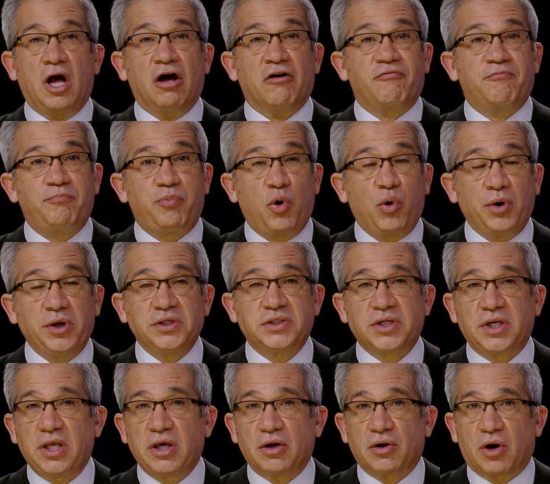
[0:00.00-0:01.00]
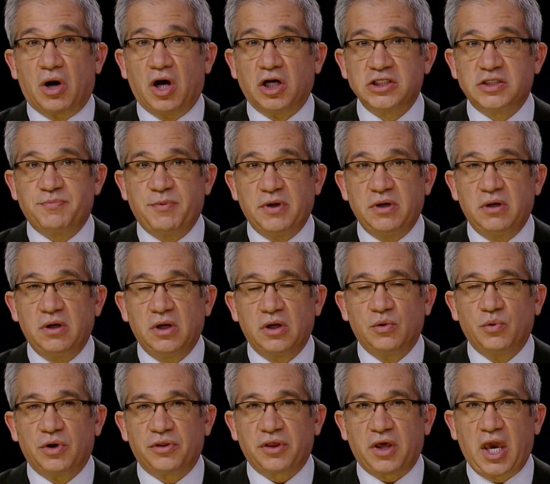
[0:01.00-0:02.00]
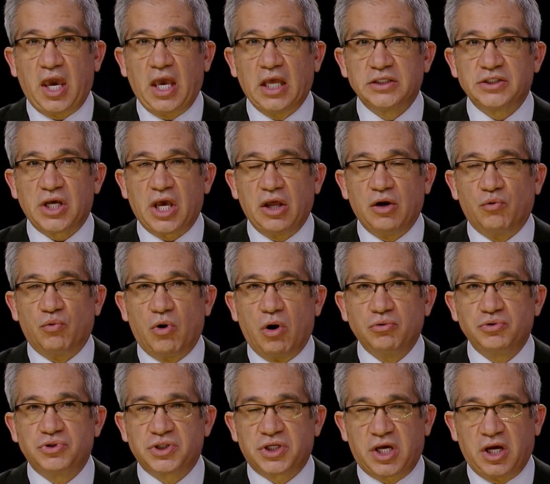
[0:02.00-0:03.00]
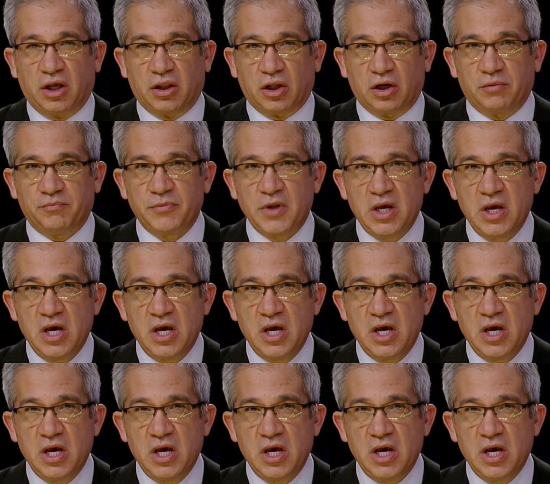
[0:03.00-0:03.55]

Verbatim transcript: of poisoning her husband with ant and roach killer.